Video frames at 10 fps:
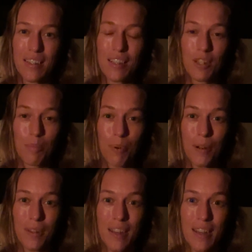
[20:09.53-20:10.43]
to
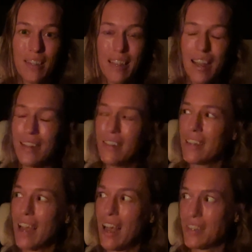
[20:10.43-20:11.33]
support this, and
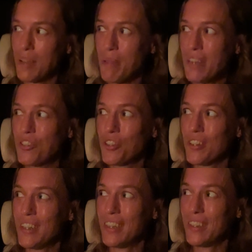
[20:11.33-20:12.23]
as I
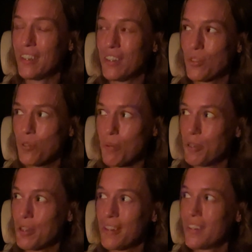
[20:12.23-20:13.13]
mentioned in the
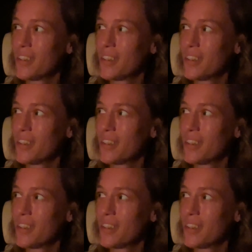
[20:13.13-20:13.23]
description,